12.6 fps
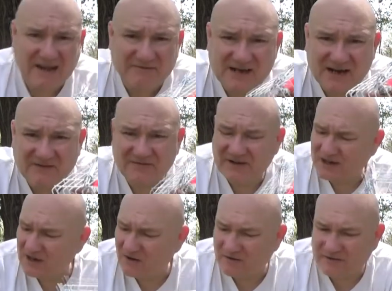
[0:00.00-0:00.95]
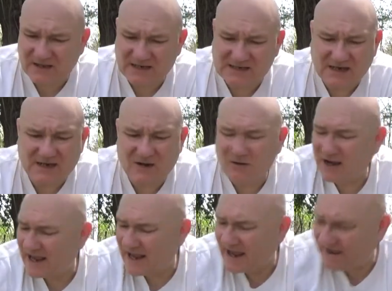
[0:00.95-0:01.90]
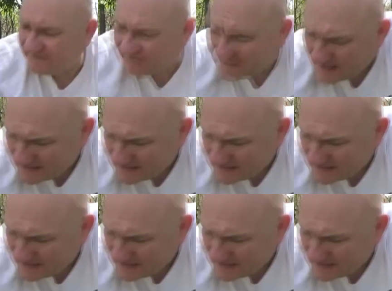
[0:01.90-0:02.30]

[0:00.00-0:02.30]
I've done a video on this, I know I have.